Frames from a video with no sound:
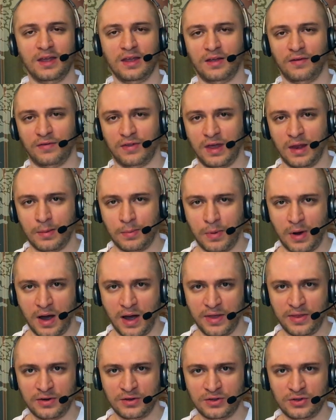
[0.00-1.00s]
If that
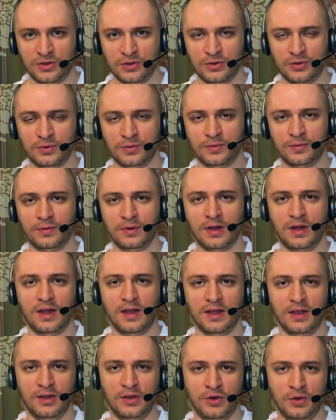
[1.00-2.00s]
bothers you,
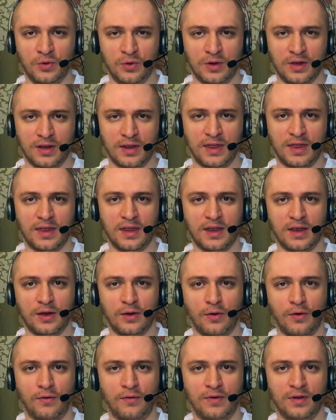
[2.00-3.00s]
you can think
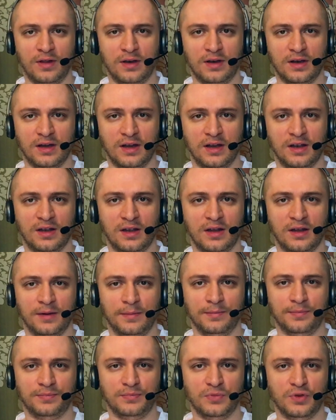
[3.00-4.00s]
of it in uh,
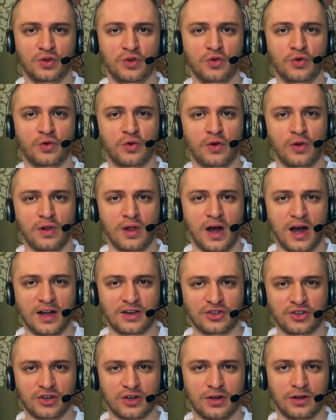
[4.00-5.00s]

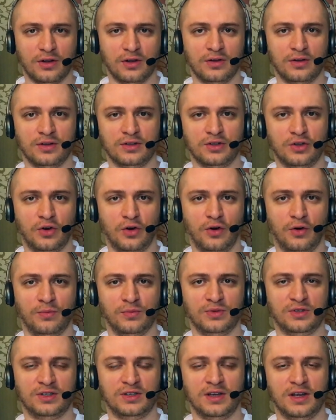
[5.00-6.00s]
neurological
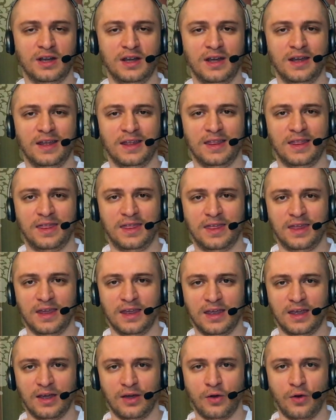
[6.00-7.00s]
terms,
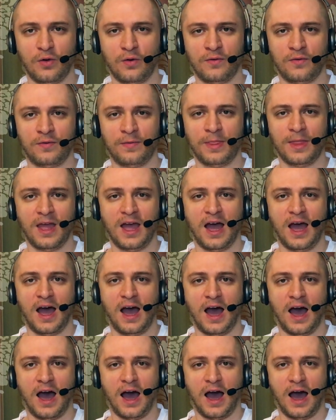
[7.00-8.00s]
thinking of
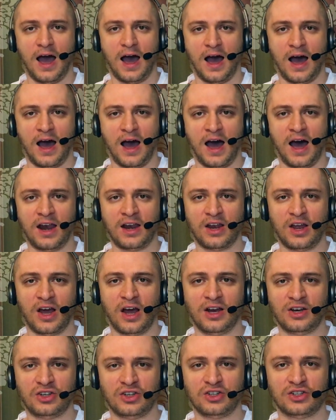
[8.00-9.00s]
uh,
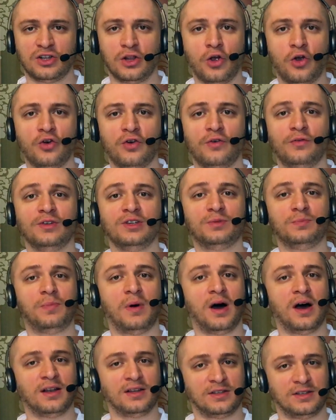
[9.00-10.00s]
unconscious learned
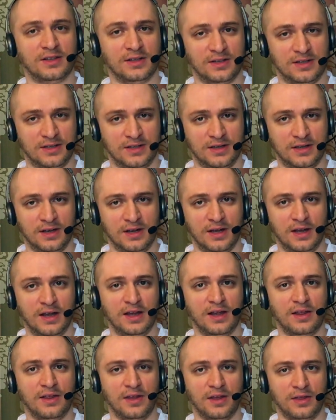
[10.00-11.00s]
responses
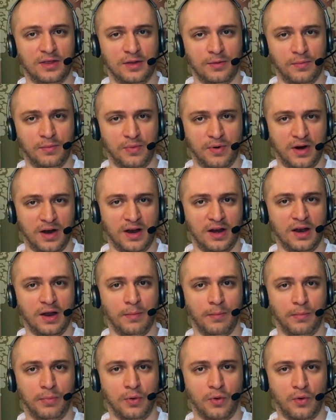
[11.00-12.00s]
that the brain
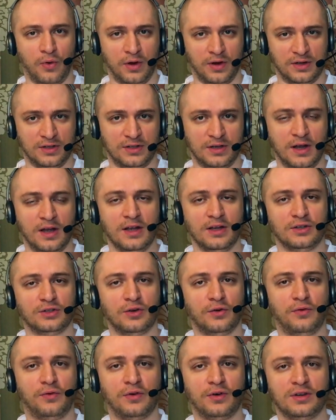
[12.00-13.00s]
employs. So,
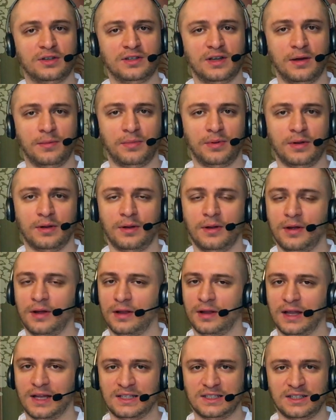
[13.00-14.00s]
for example,
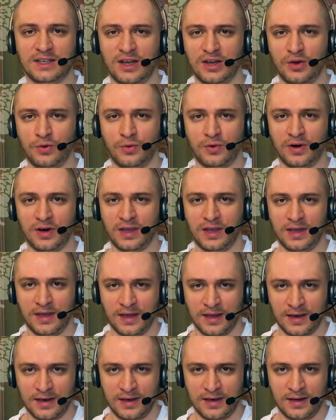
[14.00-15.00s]
let's say you were a
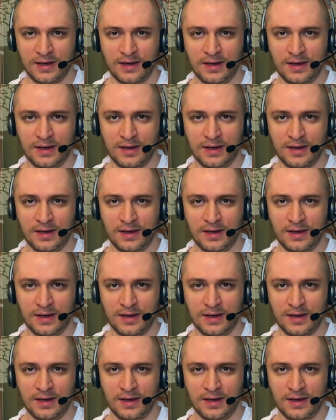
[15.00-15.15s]
kid,